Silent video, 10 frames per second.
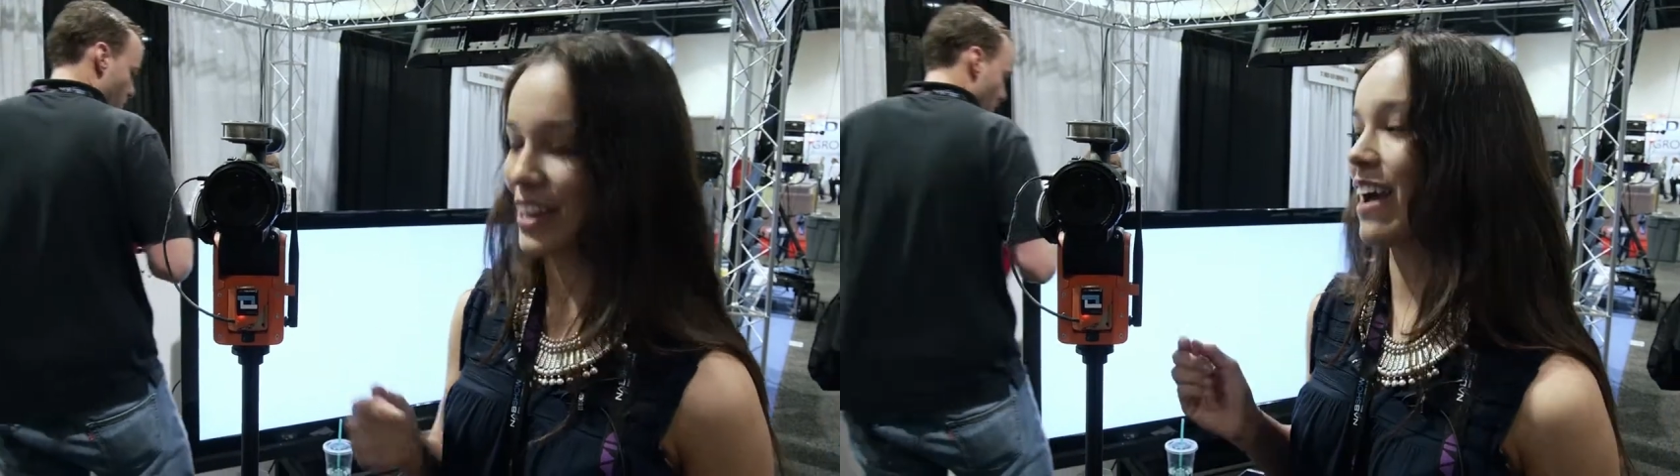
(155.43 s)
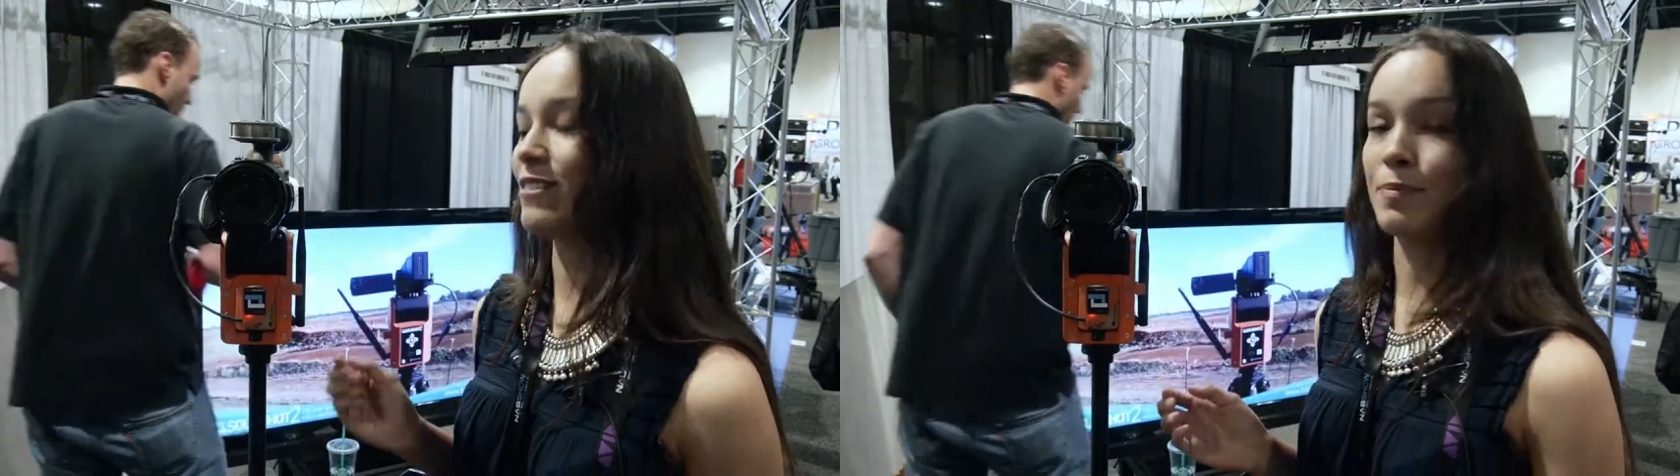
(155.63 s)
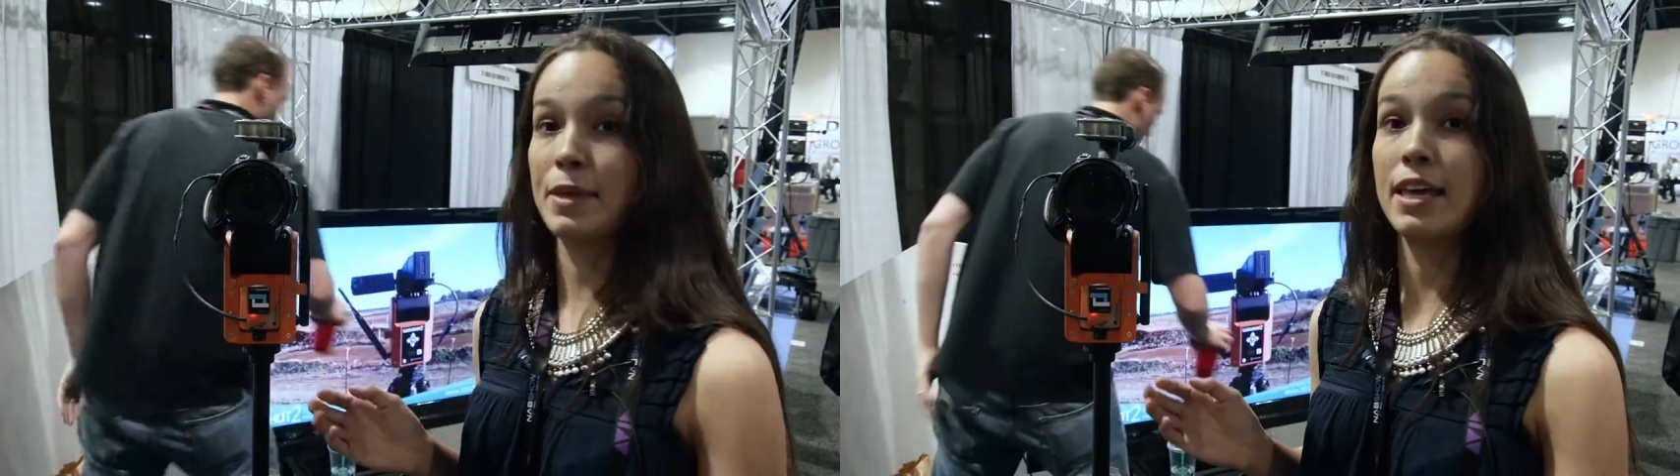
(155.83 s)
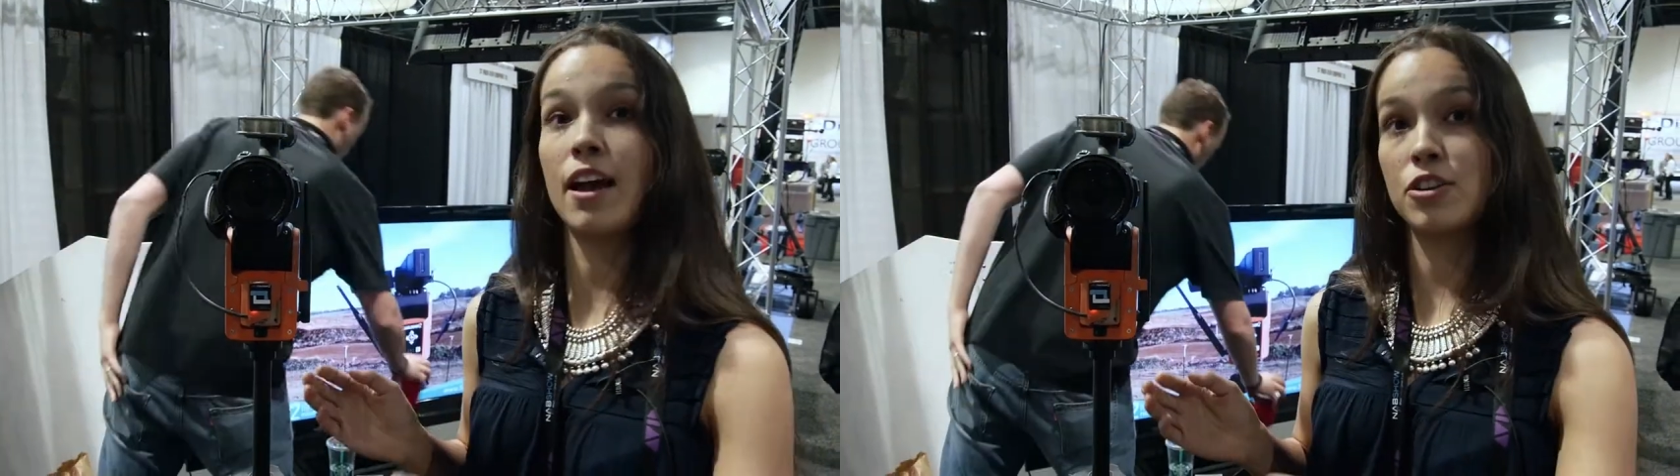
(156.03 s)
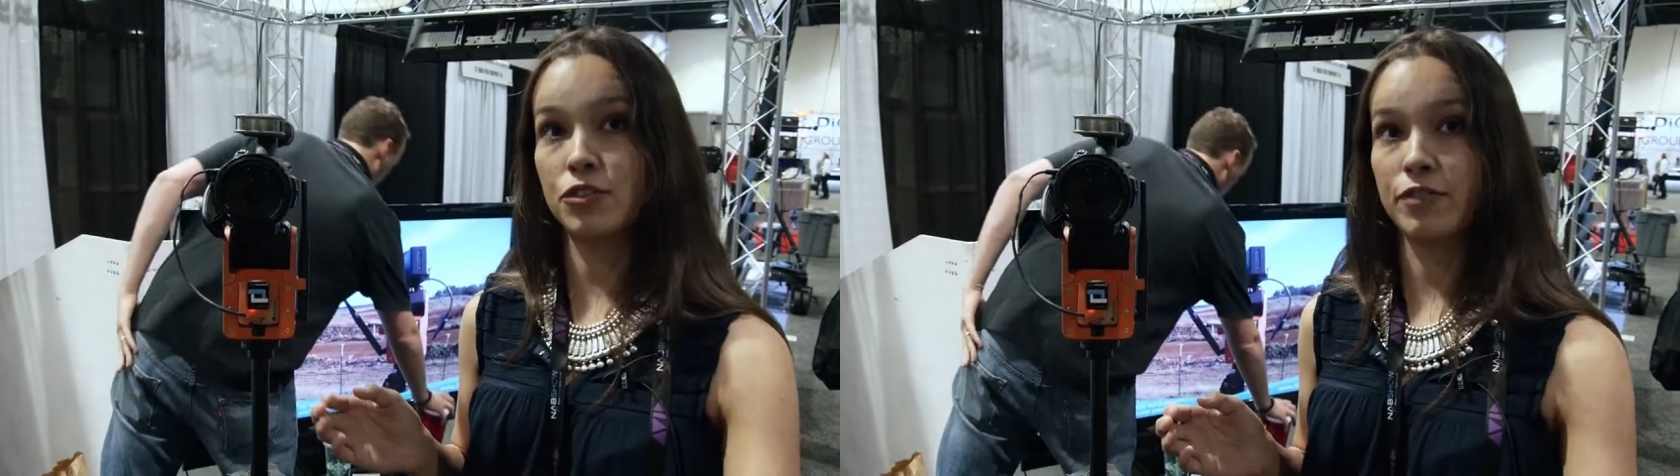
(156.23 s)
you have to be
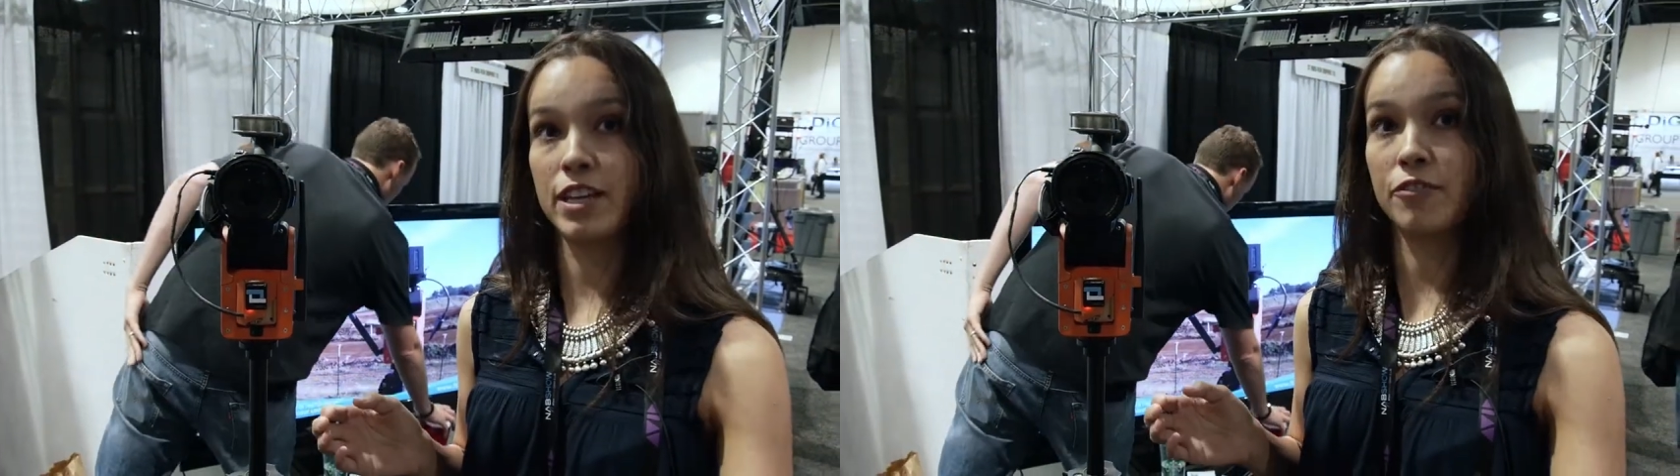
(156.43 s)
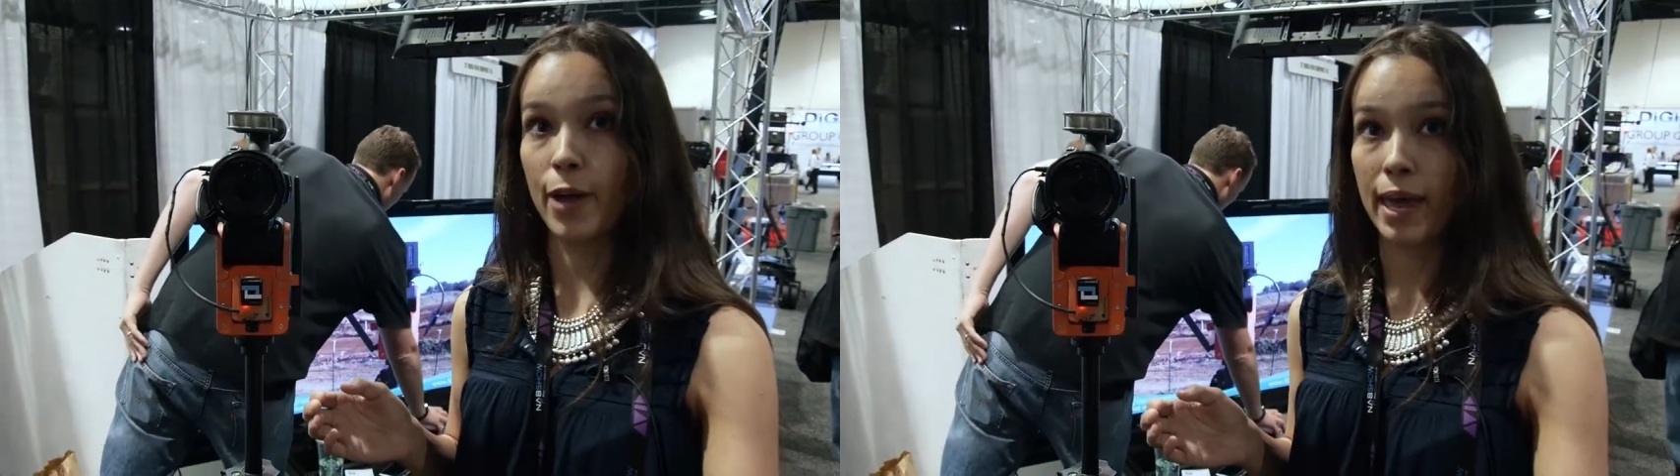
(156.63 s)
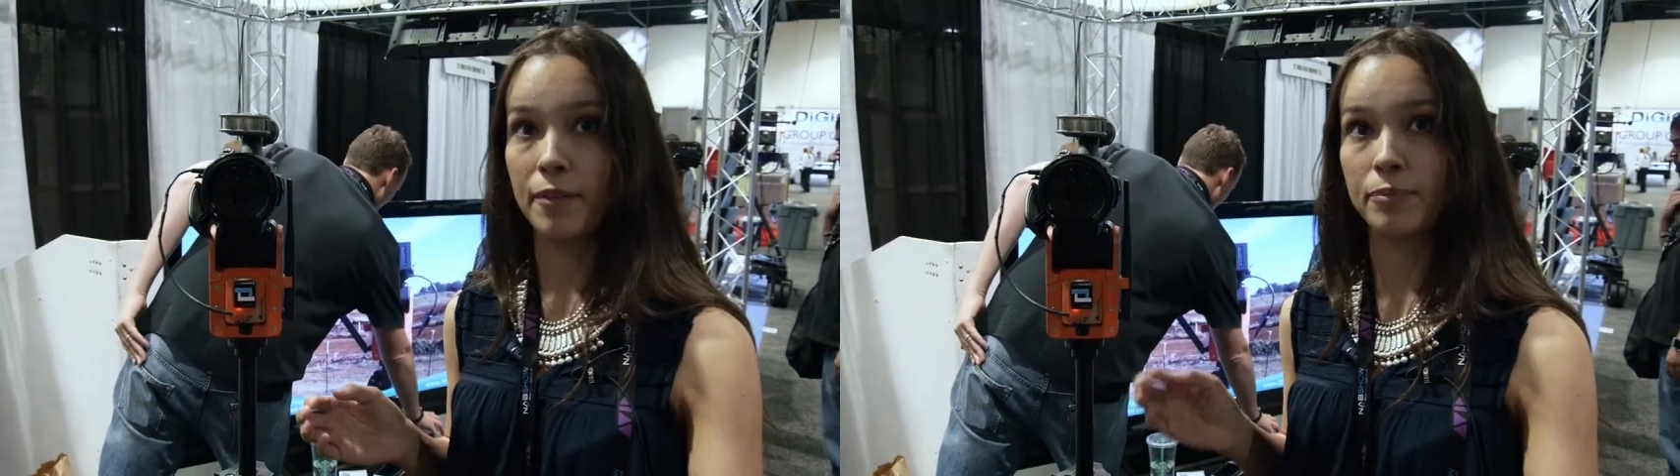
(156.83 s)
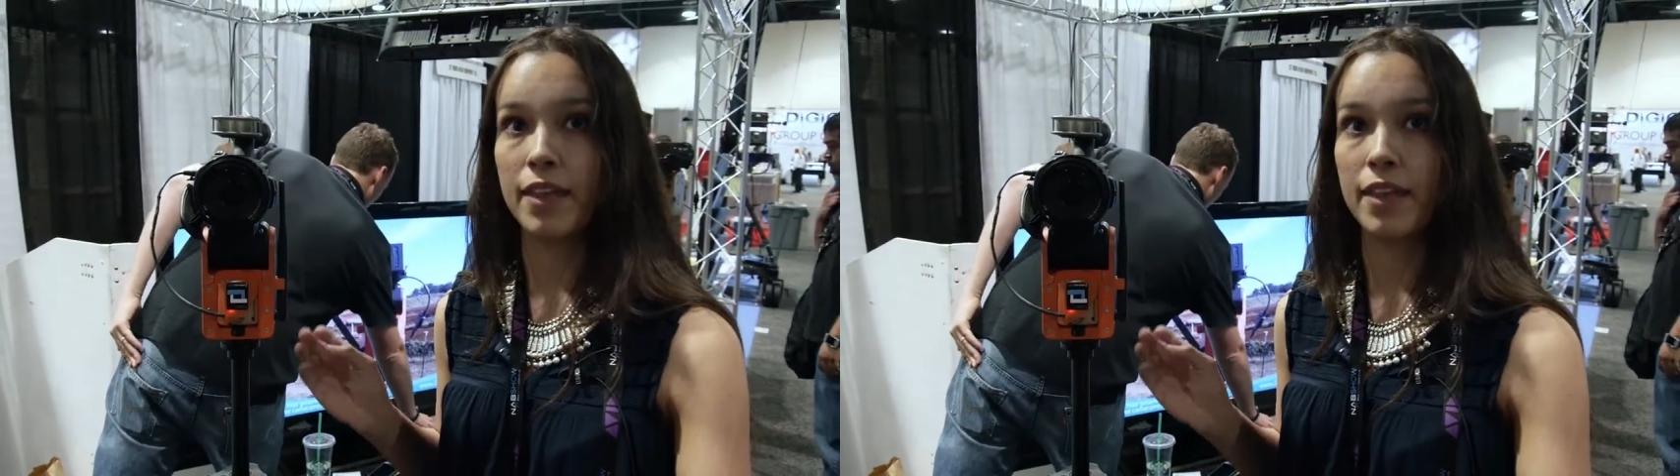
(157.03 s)
100 feet away.